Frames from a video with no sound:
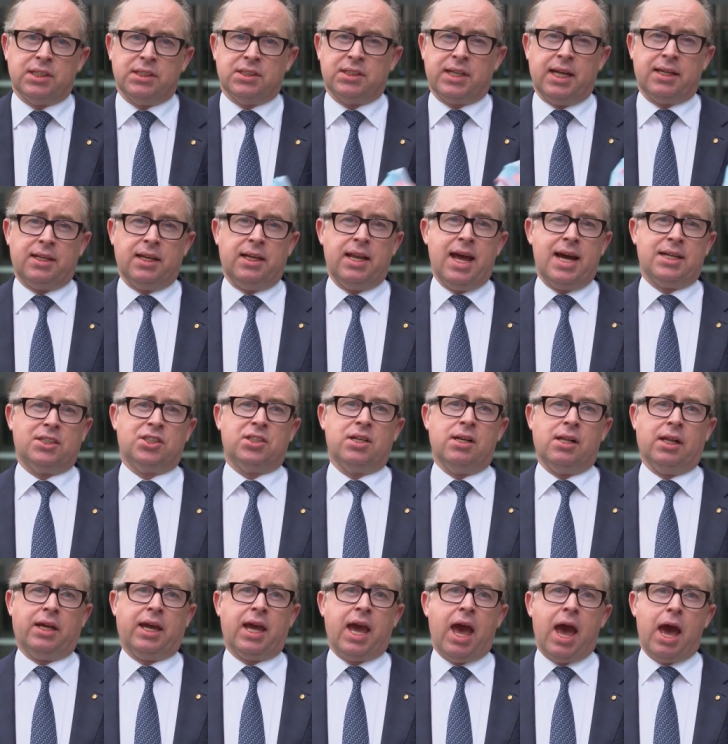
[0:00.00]
is that the
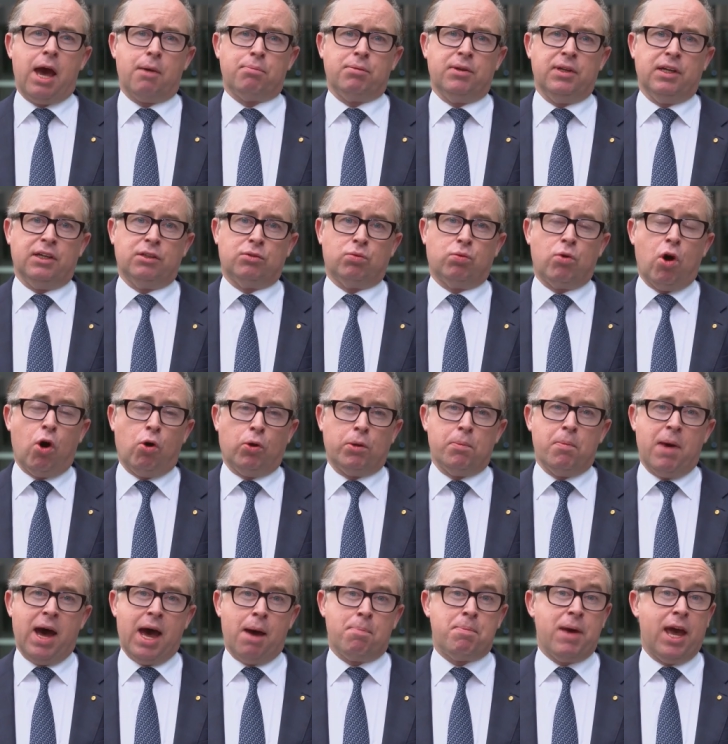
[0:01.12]
National Cabinet
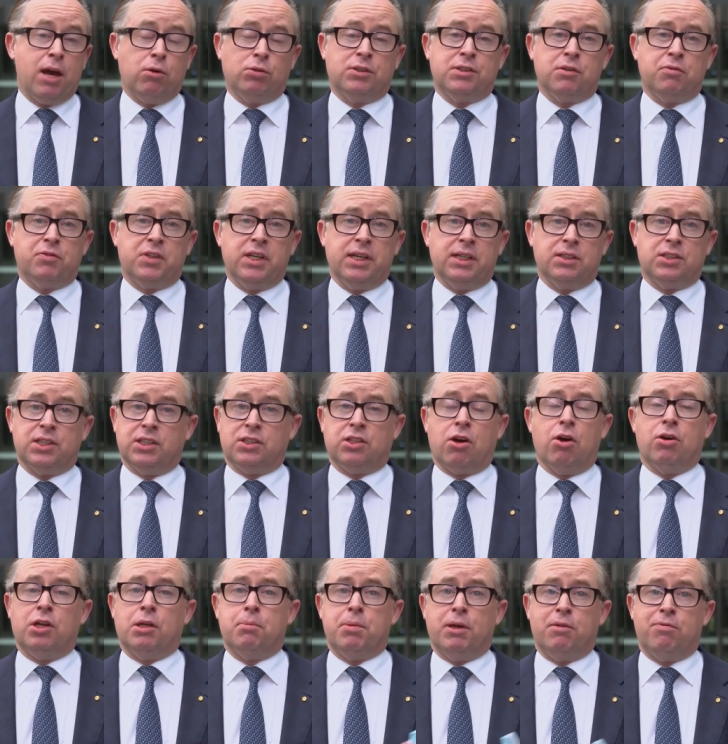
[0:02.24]
roadmap out of this is
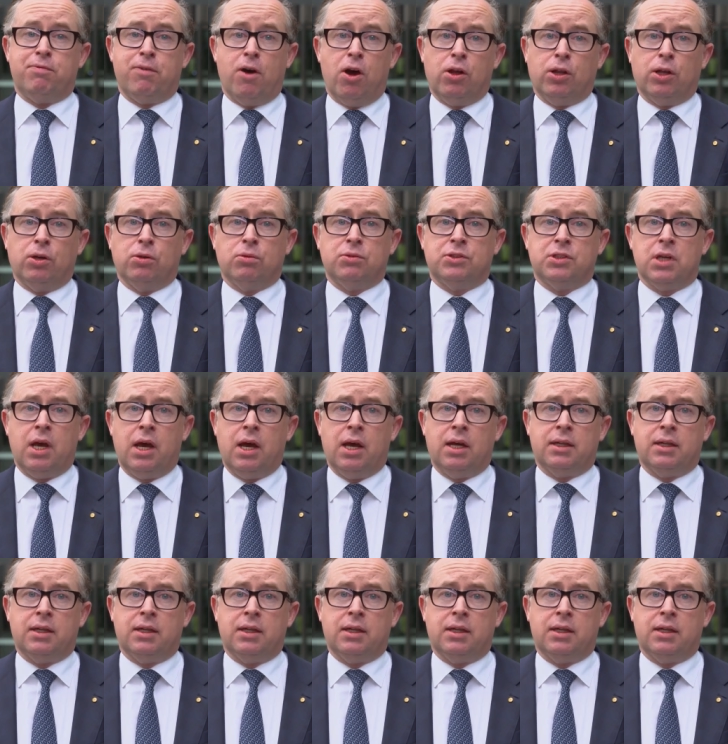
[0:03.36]
going to be followed.